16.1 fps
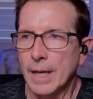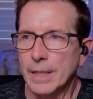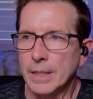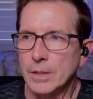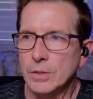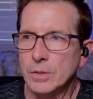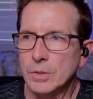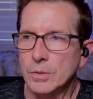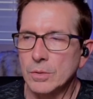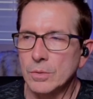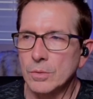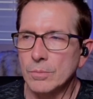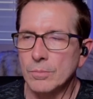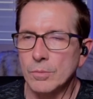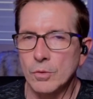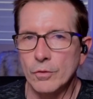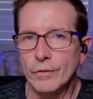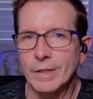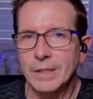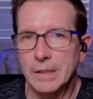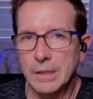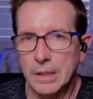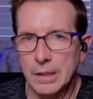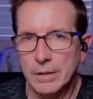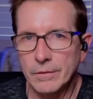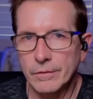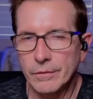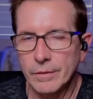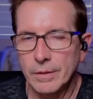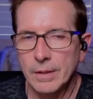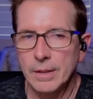need to move in love.